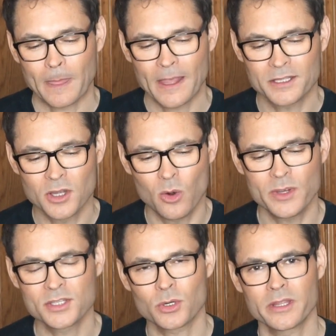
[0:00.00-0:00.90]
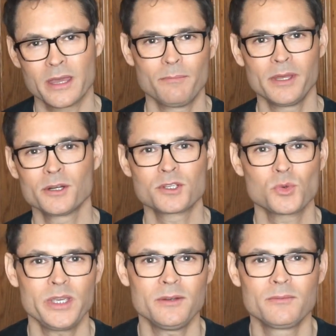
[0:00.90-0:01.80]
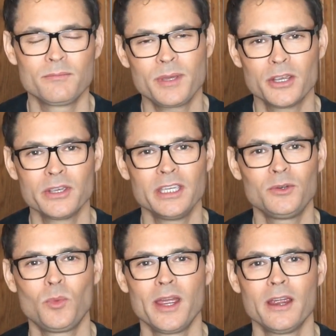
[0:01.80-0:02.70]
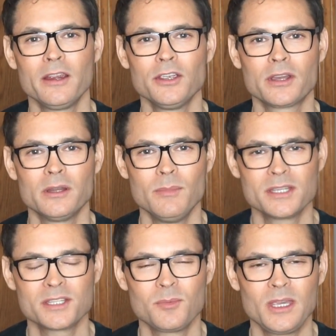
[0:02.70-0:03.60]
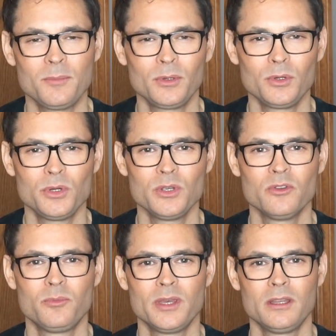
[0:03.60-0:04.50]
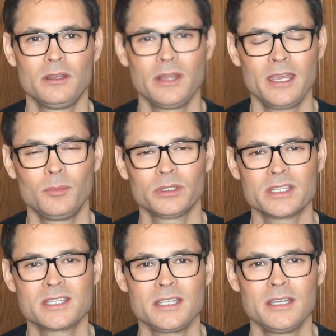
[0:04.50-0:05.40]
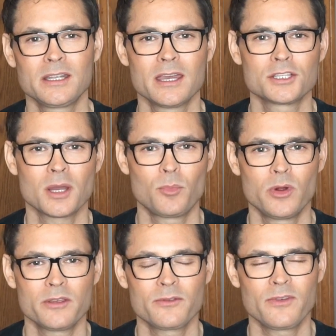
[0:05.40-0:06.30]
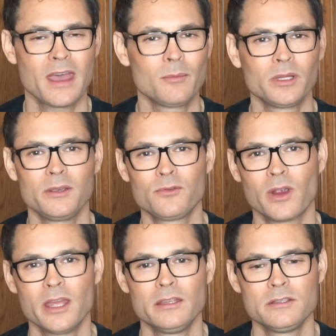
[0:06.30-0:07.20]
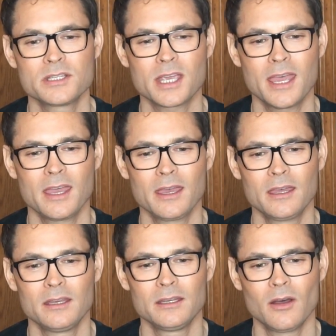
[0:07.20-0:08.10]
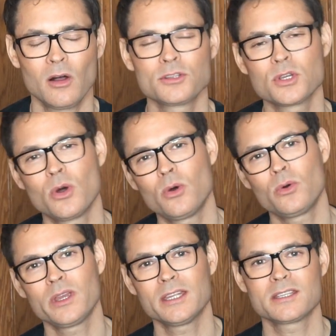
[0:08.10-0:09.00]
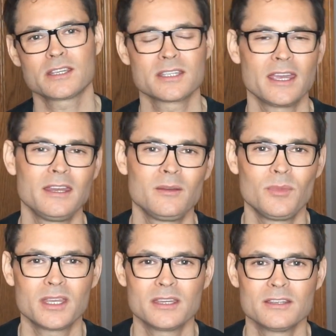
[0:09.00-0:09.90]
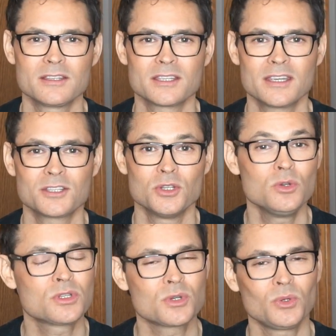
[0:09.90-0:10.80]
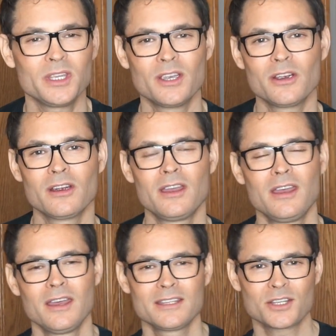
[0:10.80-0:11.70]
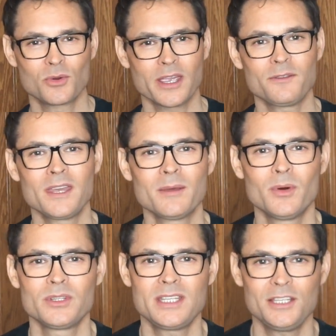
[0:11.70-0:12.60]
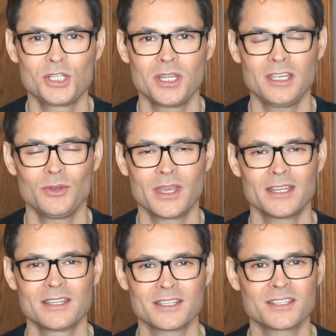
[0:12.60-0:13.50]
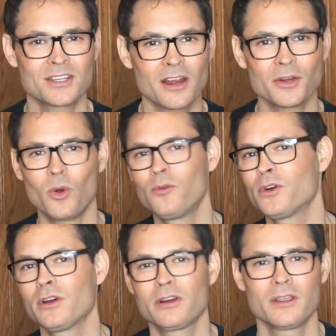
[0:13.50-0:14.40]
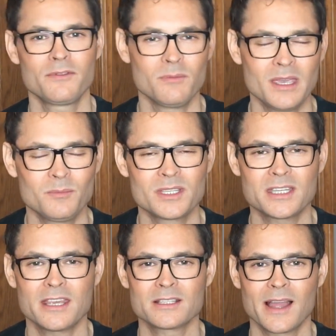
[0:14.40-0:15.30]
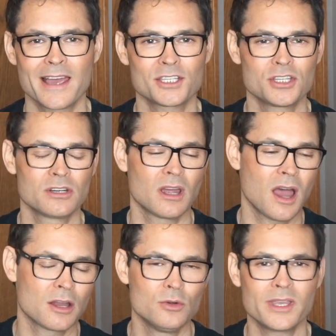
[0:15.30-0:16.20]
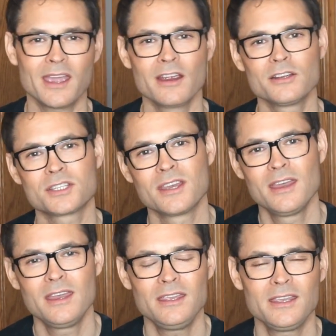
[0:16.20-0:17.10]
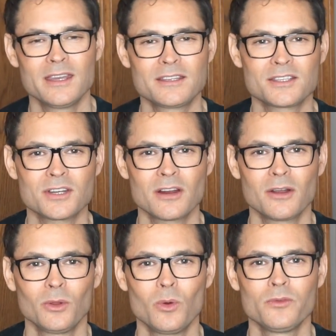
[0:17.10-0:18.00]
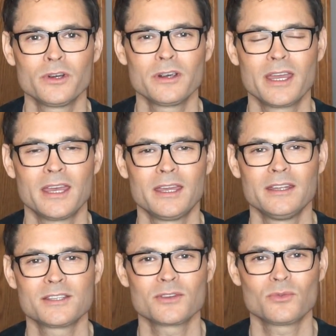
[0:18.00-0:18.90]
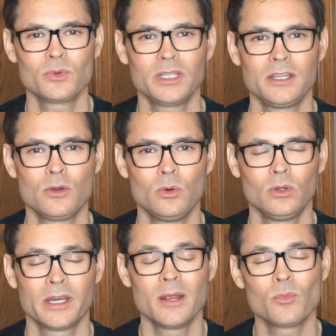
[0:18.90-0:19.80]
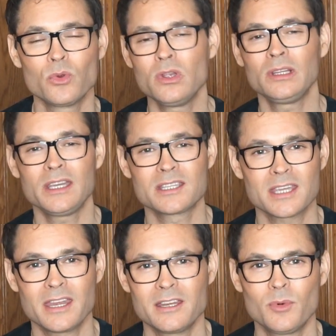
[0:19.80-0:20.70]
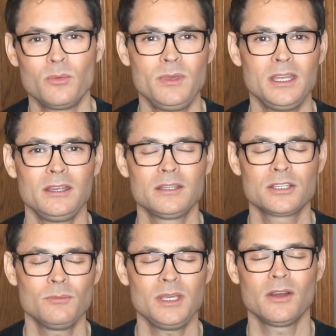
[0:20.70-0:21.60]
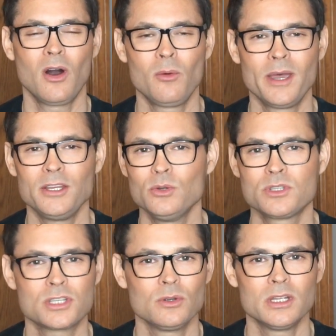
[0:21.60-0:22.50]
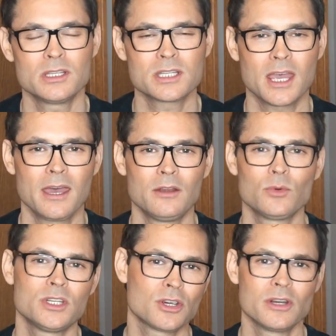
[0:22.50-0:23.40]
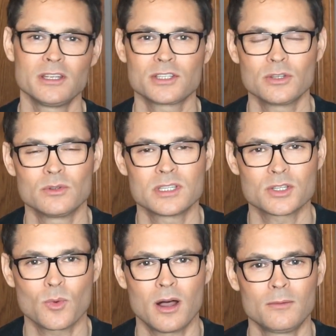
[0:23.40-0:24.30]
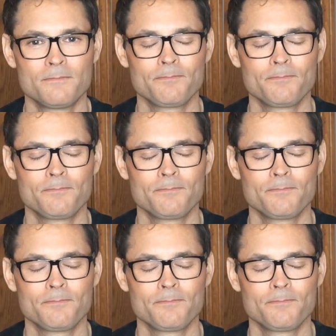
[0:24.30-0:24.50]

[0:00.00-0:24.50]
It's always sort of that bittersweet period where you're going to miss the people who you've been able to see and catch up with, family, friends, and also it's exciting because it's a new school year. It's a great thing about teaching. You get to start over. If you made mistakes last year, who cares? You get to start all over, and it's really cool. And I'm really excited about to meet all my new students and returning students as well.